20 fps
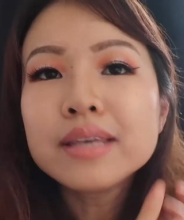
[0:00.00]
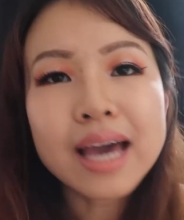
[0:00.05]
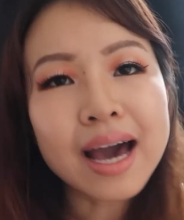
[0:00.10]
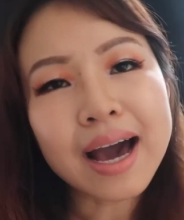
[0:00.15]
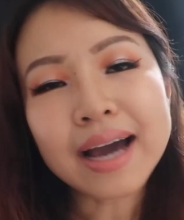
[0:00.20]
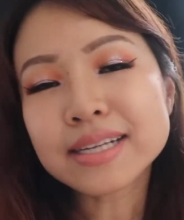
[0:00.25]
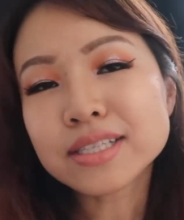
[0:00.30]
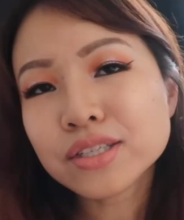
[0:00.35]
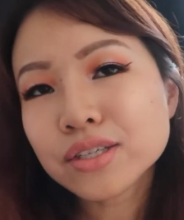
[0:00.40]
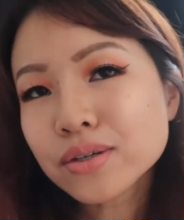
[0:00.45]
yeah,
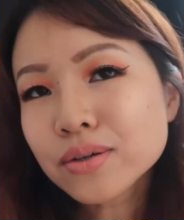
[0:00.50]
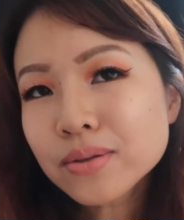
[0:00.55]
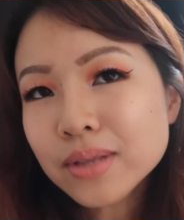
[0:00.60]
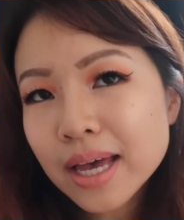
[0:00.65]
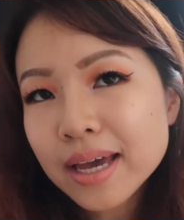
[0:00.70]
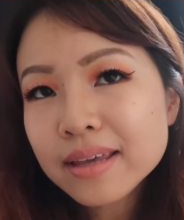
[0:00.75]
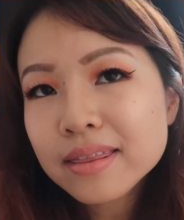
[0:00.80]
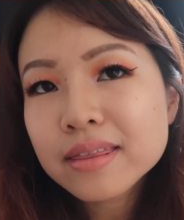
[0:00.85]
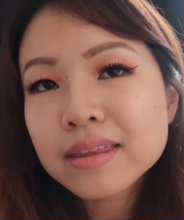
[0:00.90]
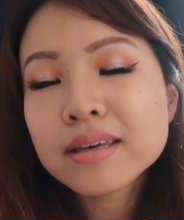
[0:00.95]
I do
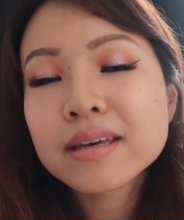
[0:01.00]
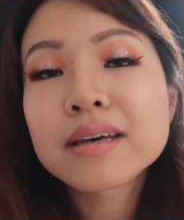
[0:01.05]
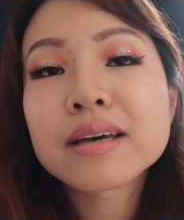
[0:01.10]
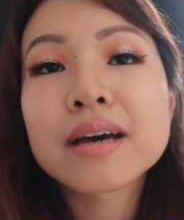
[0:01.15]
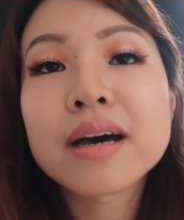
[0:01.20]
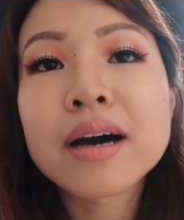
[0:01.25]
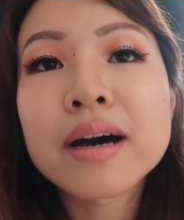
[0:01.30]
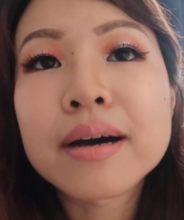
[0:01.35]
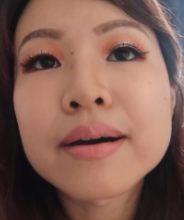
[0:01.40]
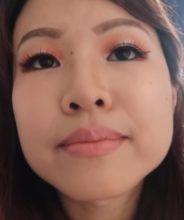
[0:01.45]
like
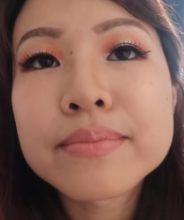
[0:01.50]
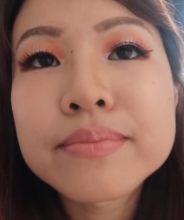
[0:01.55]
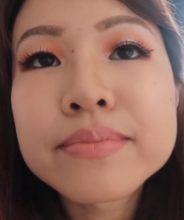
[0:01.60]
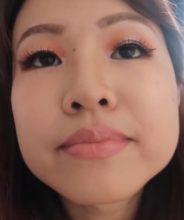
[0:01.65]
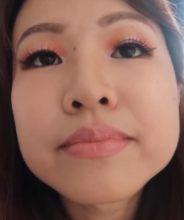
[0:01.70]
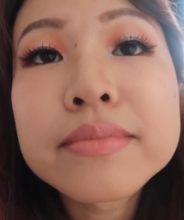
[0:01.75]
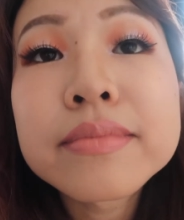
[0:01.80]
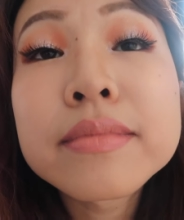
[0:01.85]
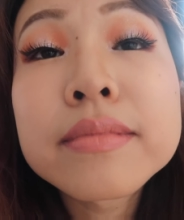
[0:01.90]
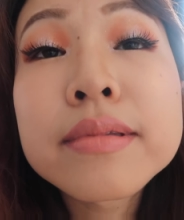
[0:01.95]

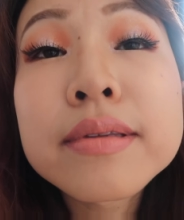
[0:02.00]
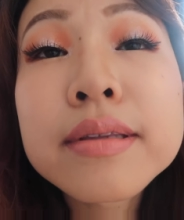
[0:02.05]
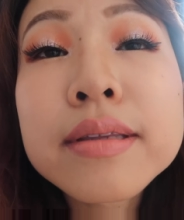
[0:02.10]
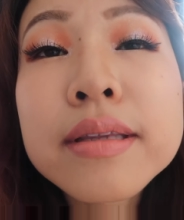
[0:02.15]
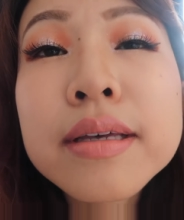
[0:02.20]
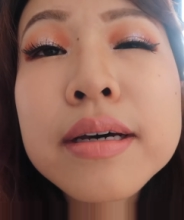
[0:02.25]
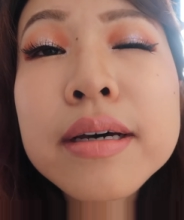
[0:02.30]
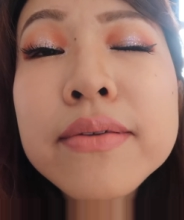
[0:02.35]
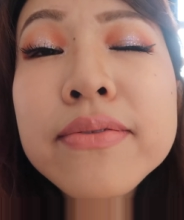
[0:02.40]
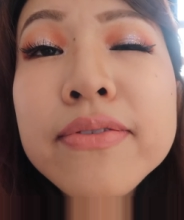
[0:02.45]

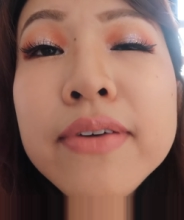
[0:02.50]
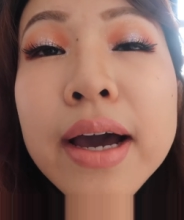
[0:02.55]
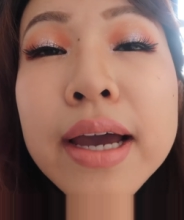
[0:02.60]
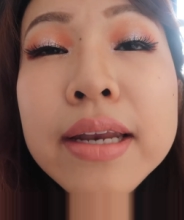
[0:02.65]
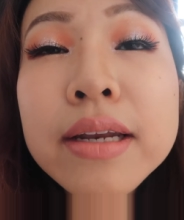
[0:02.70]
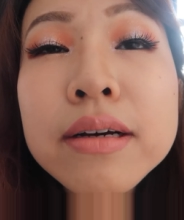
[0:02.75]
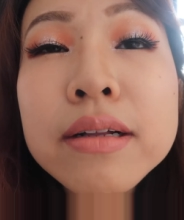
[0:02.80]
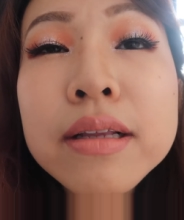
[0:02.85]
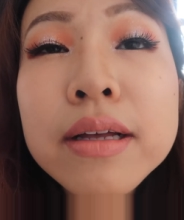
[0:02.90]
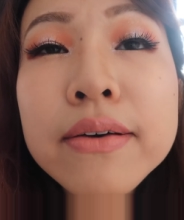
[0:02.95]
the
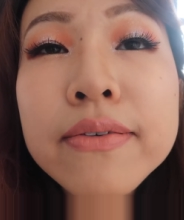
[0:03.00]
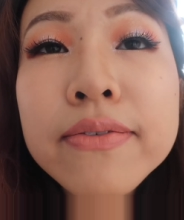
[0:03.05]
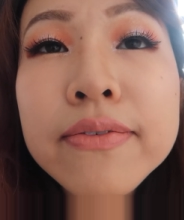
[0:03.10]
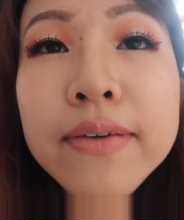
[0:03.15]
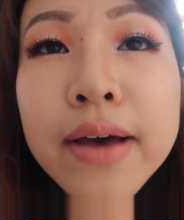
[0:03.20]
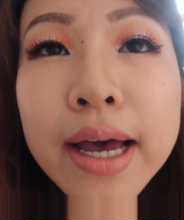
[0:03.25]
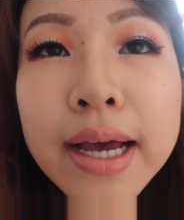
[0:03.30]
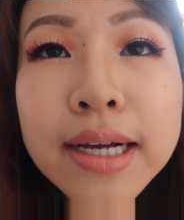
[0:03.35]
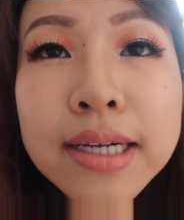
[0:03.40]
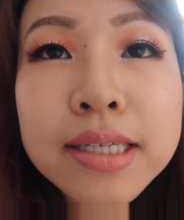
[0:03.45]
final
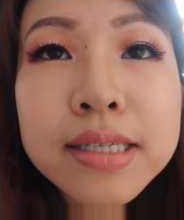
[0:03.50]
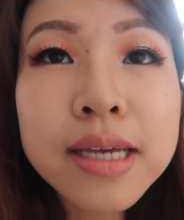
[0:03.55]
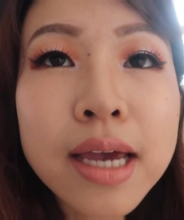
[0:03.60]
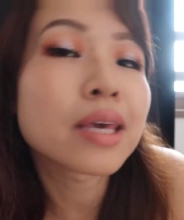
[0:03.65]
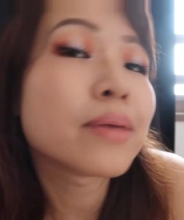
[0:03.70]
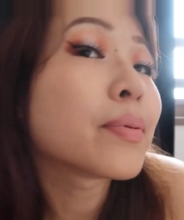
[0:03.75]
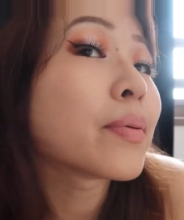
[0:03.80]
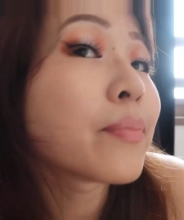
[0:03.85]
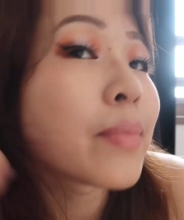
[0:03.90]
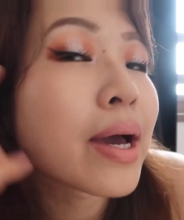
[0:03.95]
effect.
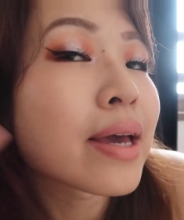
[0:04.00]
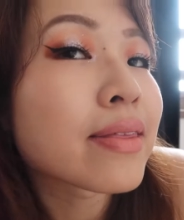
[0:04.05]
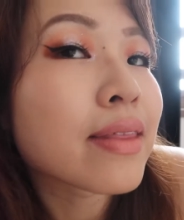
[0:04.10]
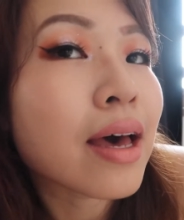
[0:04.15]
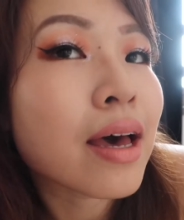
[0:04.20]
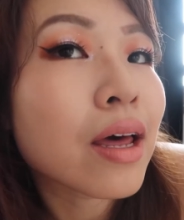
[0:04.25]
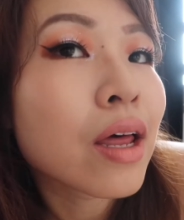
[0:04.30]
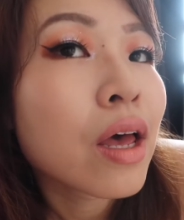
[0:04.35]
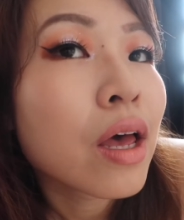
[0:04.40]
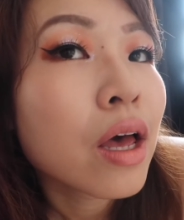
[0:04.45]
Keep in mind
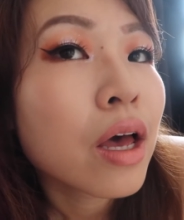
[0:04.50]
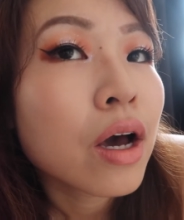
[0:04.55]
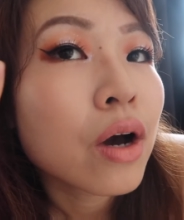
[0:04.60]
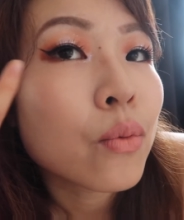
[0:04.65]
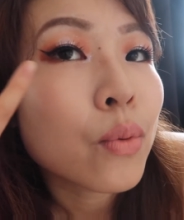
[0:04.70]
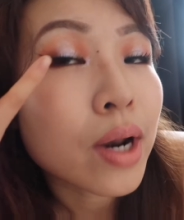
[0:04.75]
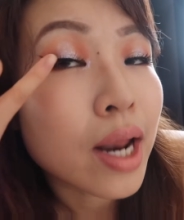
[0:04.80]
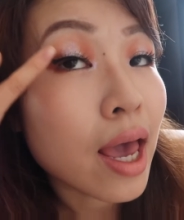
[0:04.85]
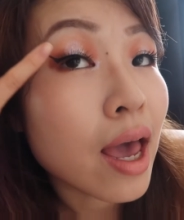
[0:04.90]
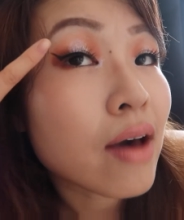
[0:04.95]
that
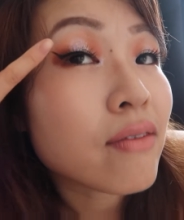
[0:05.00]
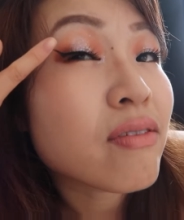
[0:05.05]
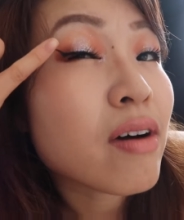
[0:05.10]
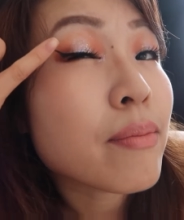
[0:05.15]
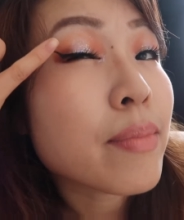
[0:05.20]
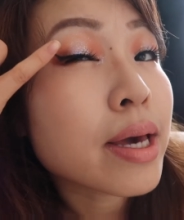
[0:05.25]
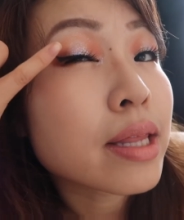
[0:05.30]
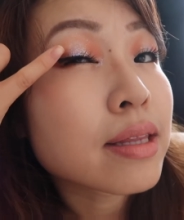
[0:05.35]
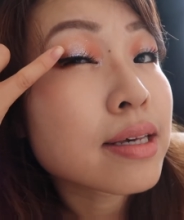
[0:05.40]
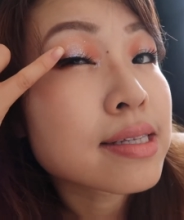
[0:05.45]
what I have on
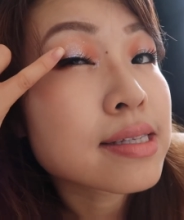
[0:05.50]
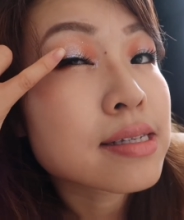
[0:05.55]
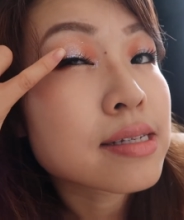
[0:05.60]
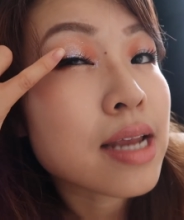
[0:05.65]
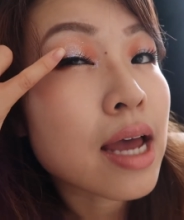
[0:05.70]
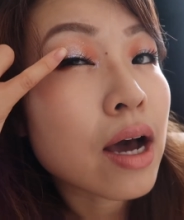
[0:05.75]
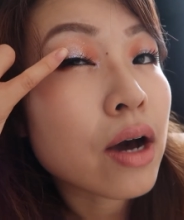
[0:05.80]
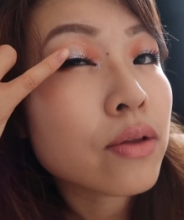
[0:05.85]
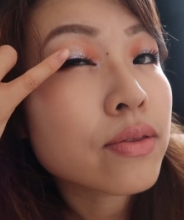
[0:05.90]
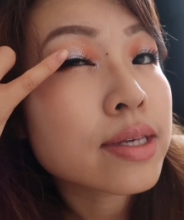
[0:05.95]
my lids
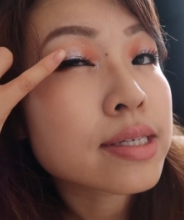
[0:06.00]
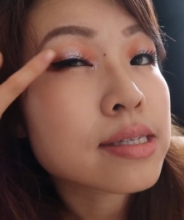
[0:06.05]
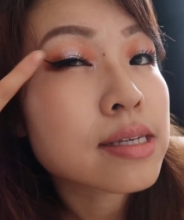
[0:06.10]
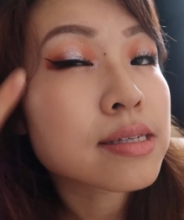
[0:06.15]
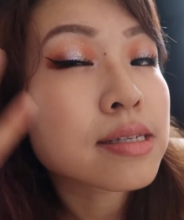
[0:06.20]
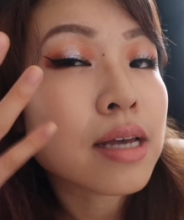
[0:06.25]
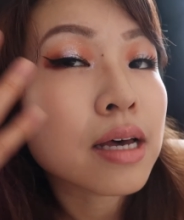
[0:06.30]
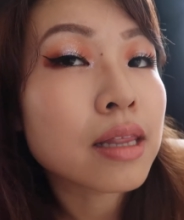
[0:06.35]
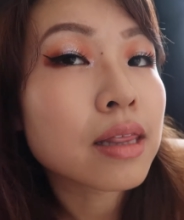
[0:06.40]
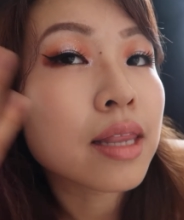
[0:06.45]
now, this
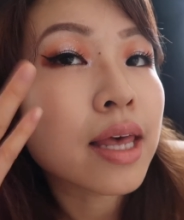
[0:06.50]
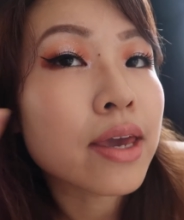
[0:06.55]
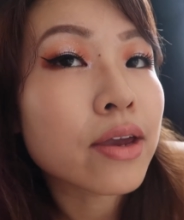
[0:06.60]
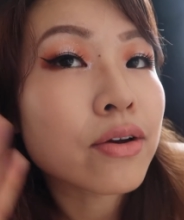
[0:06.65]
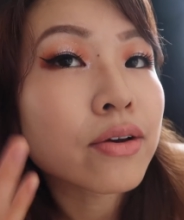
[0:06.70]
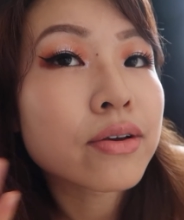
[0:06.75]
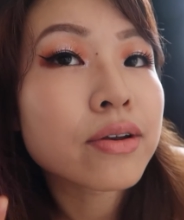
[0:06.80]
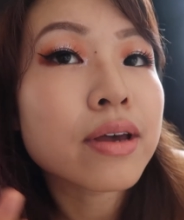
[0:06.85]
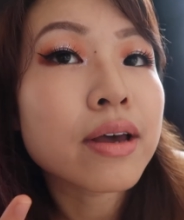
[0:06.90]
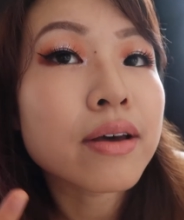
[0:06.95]
is a layered